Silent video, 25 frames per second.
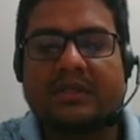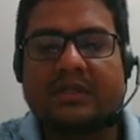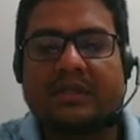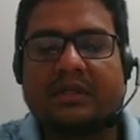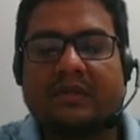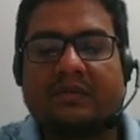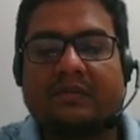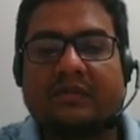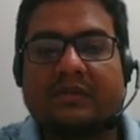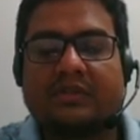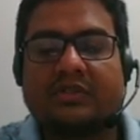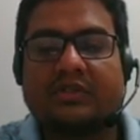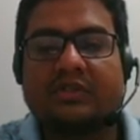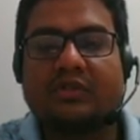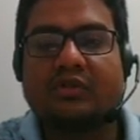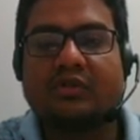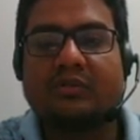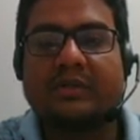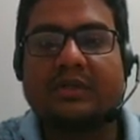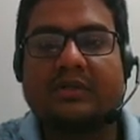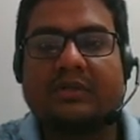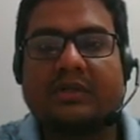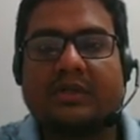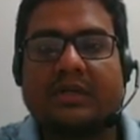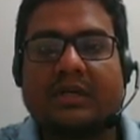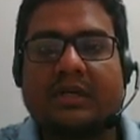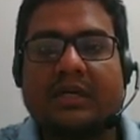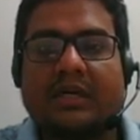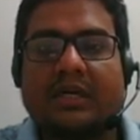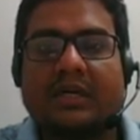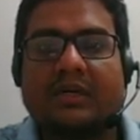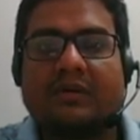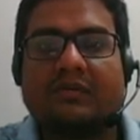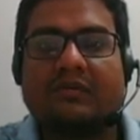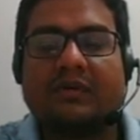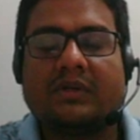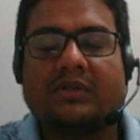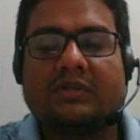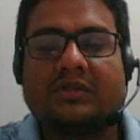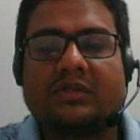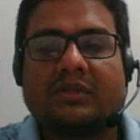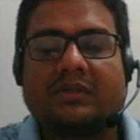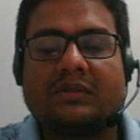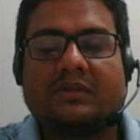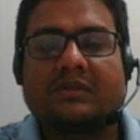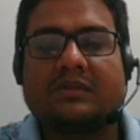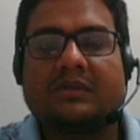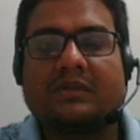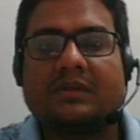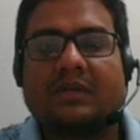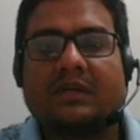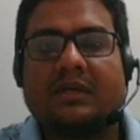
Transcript: inverse trigonometric functions,